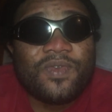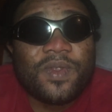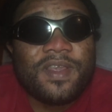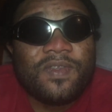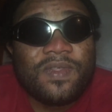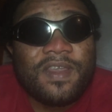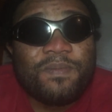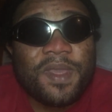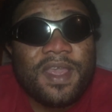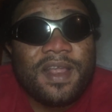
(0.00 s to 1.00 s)
So this, they
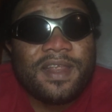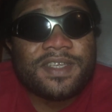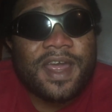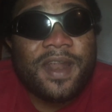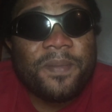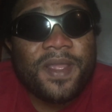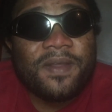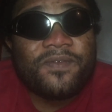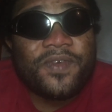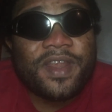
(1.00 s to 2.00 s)
speak English, Arabic
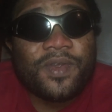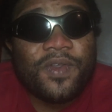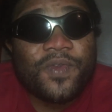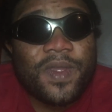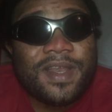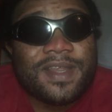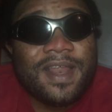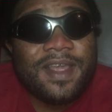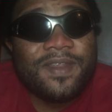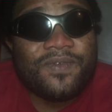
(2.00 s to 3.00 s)
and French, also
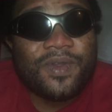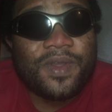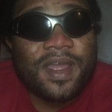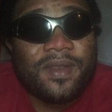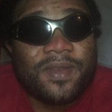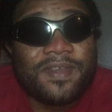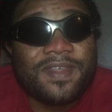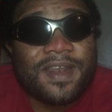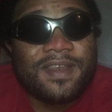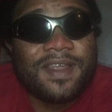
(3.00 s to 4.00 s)
Italian, if you can
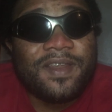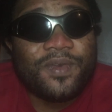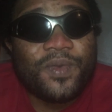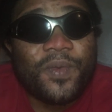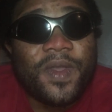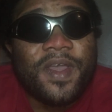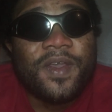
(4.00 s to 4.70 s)
understand Italian too.